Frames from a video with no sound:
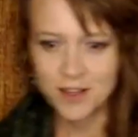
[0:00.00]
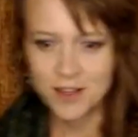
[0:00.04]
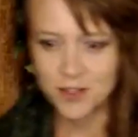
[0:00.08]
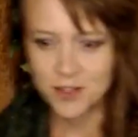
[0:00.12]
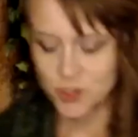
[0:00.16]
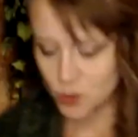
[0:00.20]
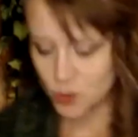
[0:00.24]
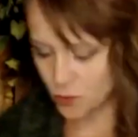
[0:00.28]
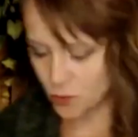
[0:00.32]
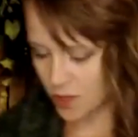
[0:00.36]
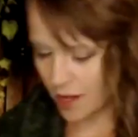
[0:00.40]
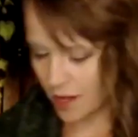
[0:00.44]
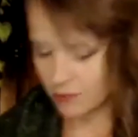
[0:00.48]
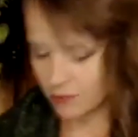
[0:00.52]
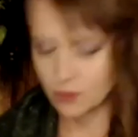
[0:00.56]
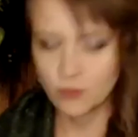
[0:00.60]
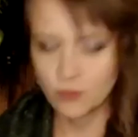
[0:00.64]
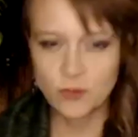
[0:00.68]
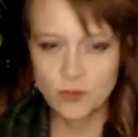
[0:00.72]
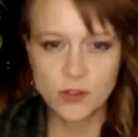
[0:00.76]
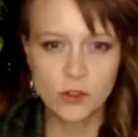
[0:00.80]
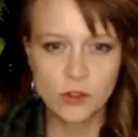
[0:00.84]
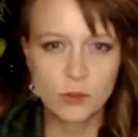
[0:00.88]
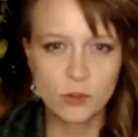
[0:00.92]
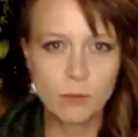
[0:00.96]
So we have a
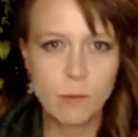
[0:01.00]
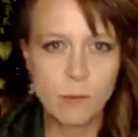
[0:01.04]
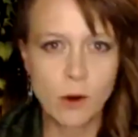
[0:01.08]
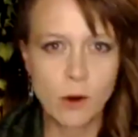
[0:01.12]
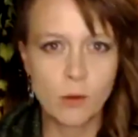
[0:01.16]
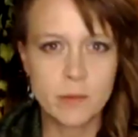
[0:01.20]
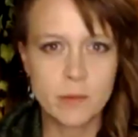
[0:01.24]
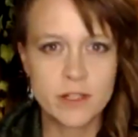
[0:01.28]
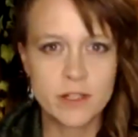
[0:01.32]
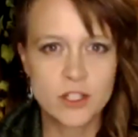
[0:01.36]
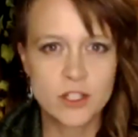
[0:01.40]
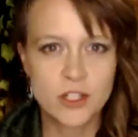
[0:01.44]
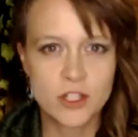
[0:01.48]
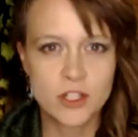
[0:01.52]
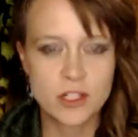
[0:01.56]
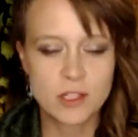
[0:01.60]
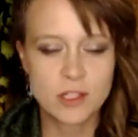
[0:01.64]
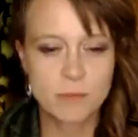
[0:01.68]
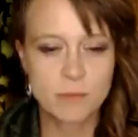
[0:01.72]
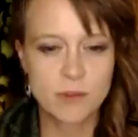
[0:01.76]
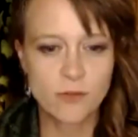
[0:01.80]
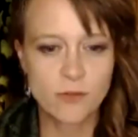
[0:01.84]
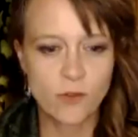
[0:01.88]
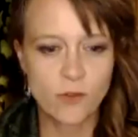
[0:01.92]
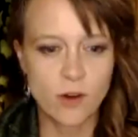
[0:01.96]
few moments
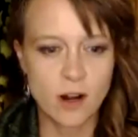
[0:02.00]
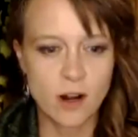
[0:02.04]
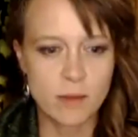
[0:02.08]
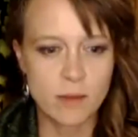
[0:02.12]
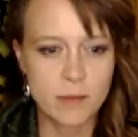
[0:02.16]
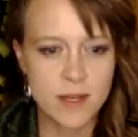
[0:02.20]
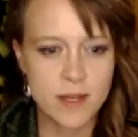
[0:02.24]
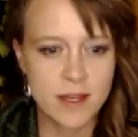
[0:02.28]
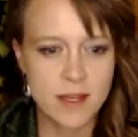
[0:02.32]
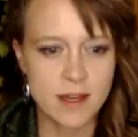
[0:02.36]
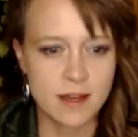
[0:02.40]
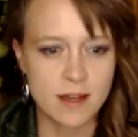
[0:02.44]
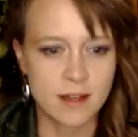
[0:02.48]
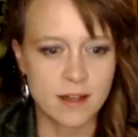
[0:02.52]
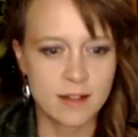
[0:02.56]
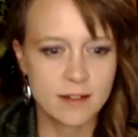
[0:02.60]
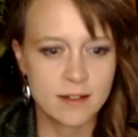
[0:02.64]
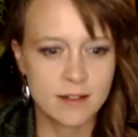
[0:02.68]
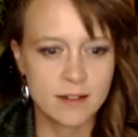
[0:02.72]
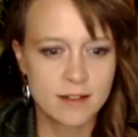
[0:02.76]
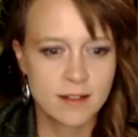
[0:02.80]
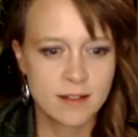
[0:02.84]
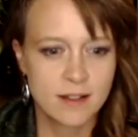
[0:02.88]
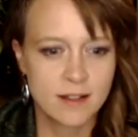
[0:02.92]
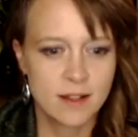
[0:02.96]
just before I
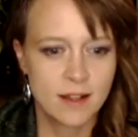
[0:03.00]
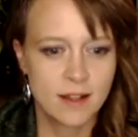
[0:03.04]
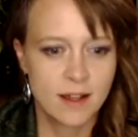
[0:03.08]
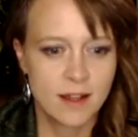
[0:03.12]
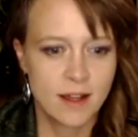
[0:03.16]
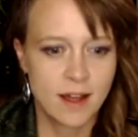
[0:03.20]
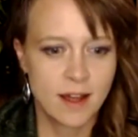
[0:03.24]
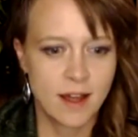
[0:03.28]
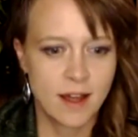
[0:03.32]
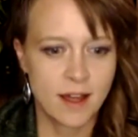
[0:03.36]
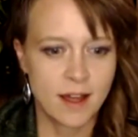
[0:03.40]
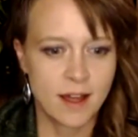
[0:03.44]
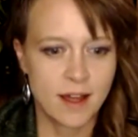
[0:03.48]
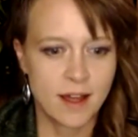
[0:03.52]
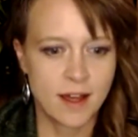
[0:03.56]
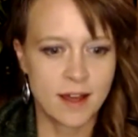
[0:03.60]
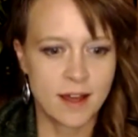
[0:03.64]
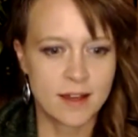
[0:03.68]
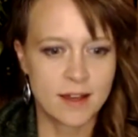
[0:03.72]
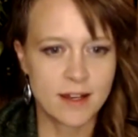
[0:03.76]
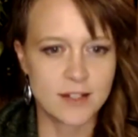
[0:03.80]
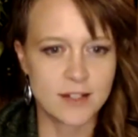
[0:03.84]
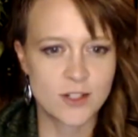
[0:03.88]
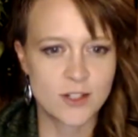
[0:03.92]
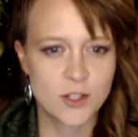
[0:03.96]
begin.
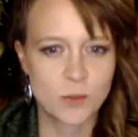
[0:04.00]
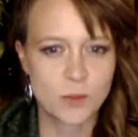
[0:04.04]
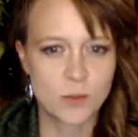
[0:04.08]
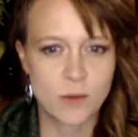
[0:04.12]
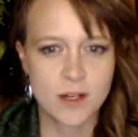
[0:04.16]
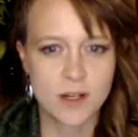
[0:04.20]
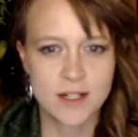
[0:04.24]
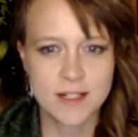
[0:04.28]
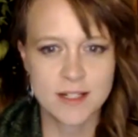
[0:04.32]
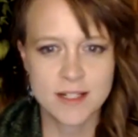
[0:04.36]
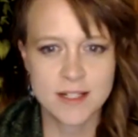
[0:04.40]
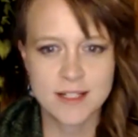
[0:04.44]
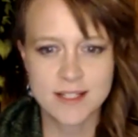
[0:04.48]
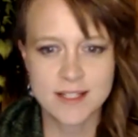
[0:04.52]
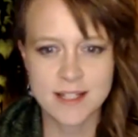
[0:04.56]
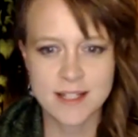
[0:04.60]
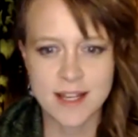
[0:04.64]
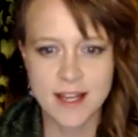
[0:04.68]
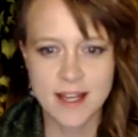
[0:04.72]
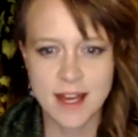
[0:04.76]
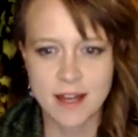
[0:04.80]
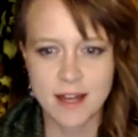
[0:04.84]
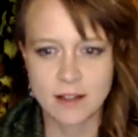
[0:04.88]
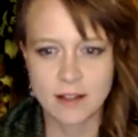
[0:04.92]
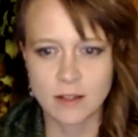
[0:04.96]
And I just wanted to
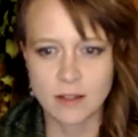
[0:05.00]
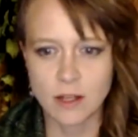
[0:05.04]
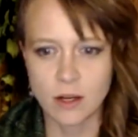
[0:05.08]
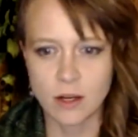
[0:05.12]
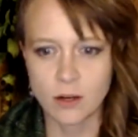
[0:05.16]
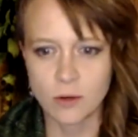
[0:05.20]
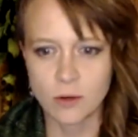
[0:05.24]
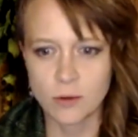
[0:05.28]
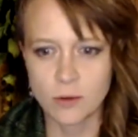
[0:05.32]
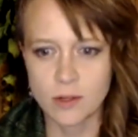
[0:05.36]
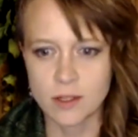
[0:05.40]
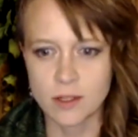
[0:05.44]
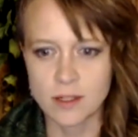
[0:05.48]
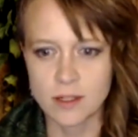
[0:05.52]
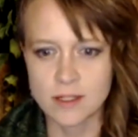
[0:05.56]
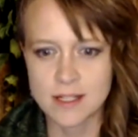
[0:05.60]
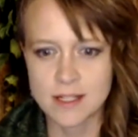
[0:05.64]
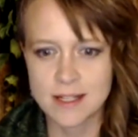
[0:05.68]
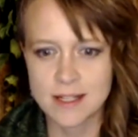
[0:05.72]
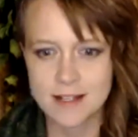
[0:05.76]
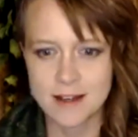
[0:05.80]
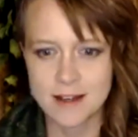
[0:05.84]
say hello and